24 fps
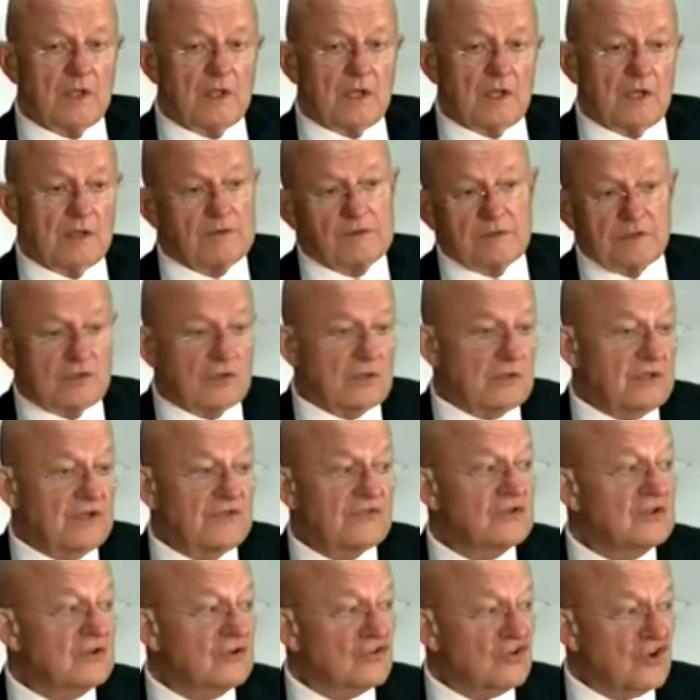And, you know,
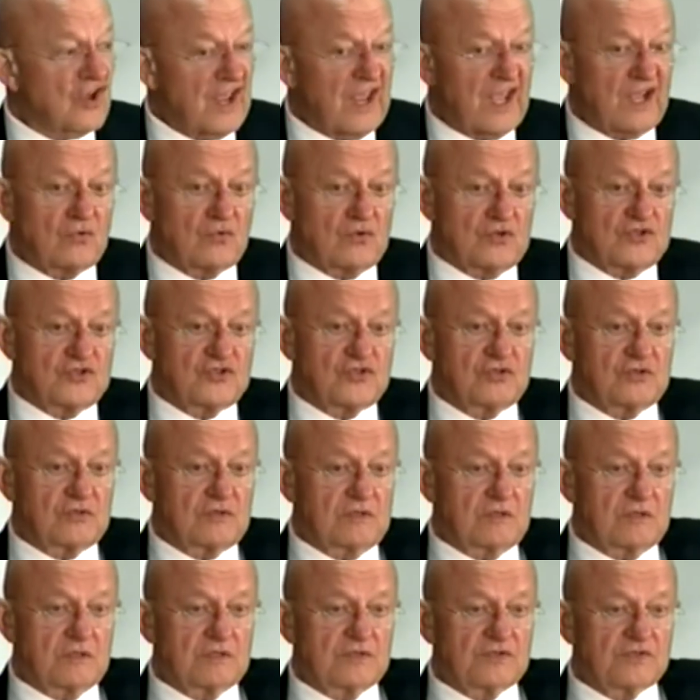even their language
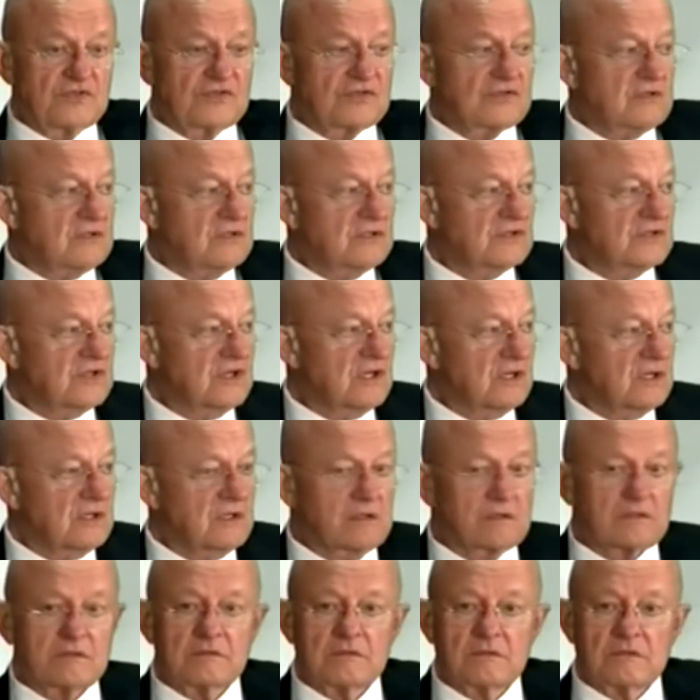is
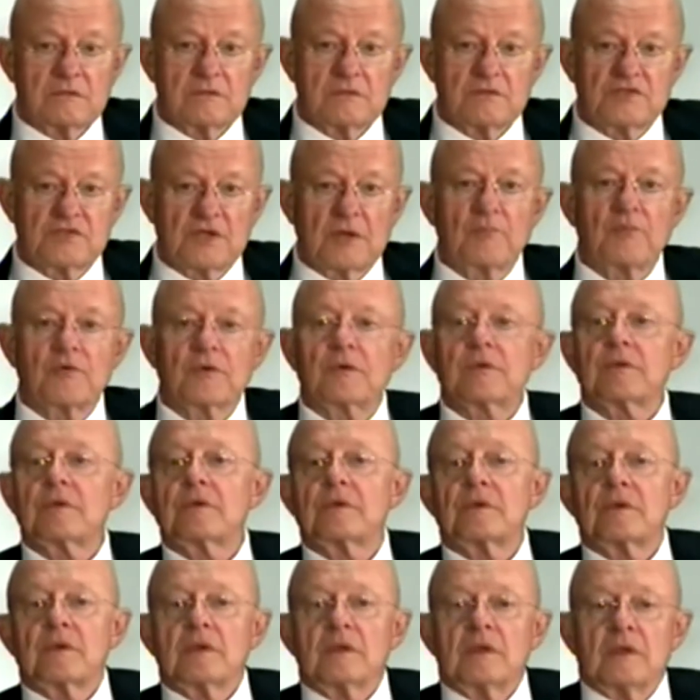getting separate
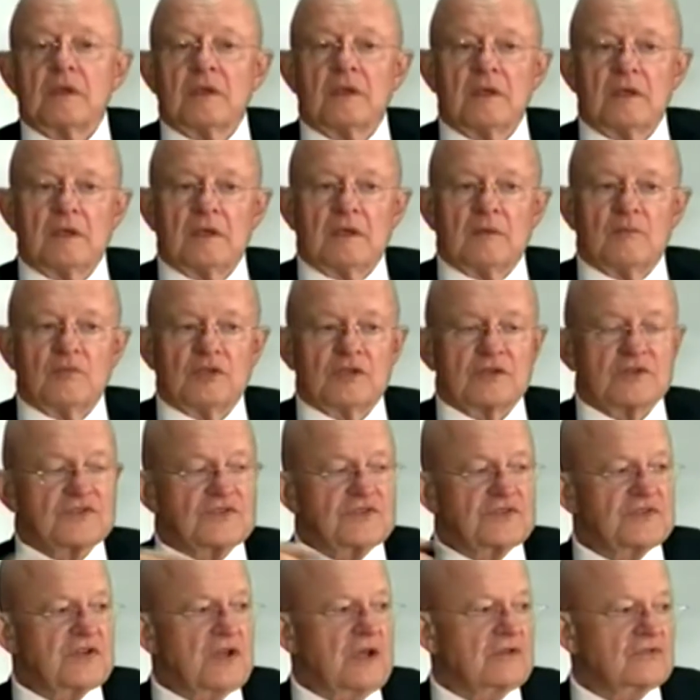
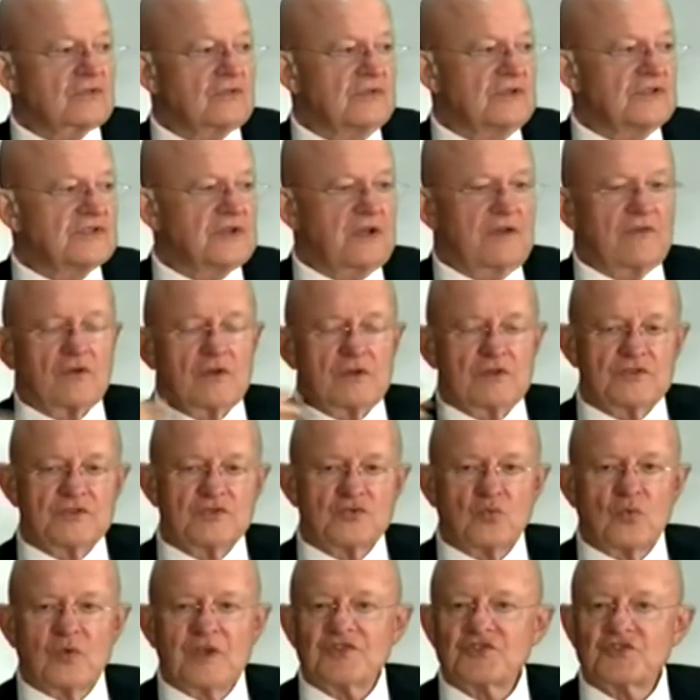because the South Koreans have all
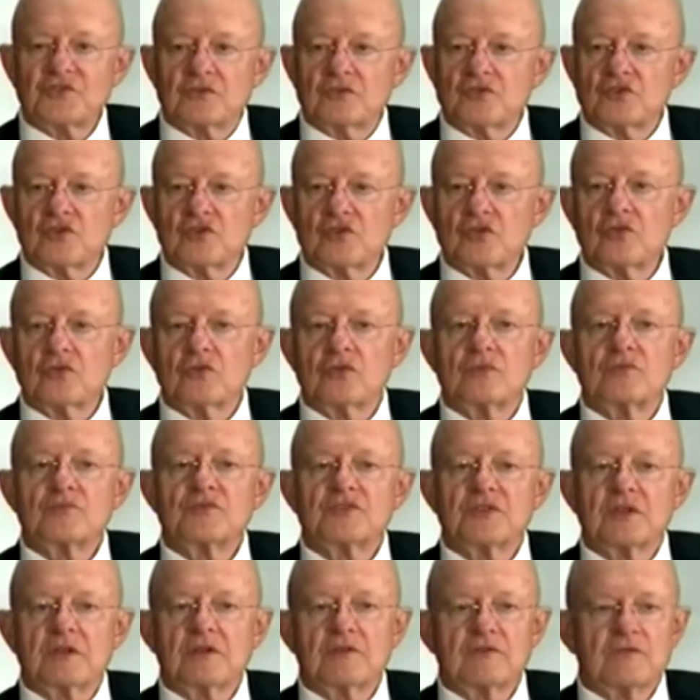these Western
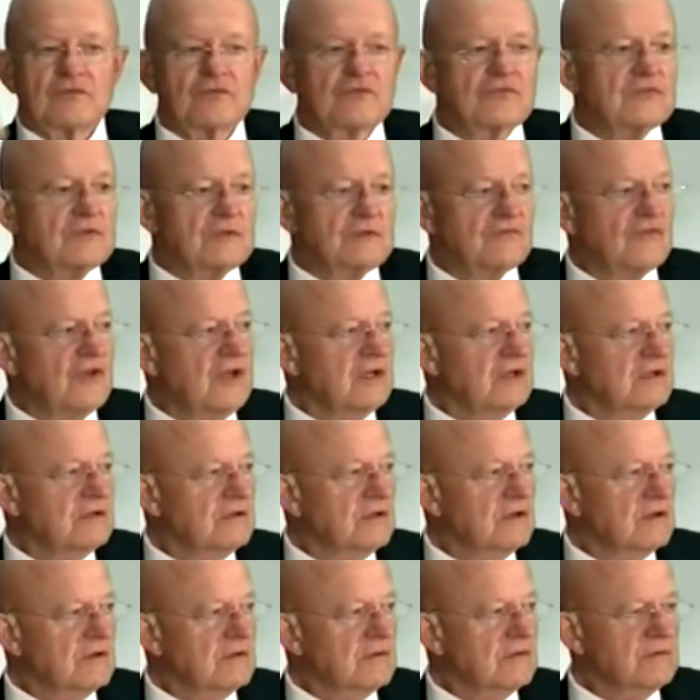terms that have
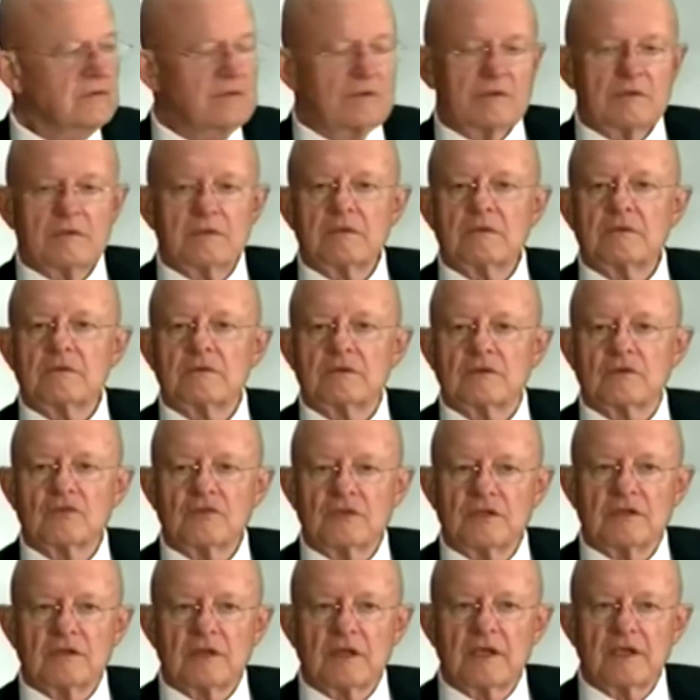invaded the
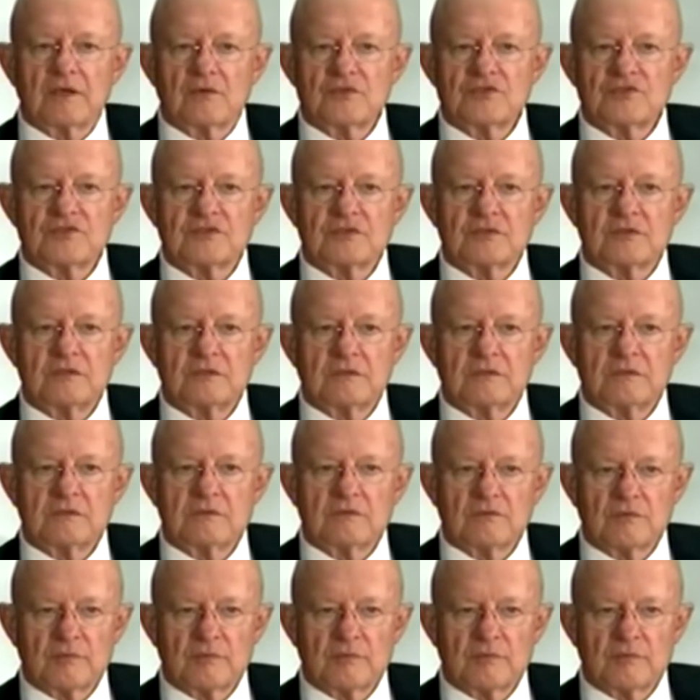Korean language in the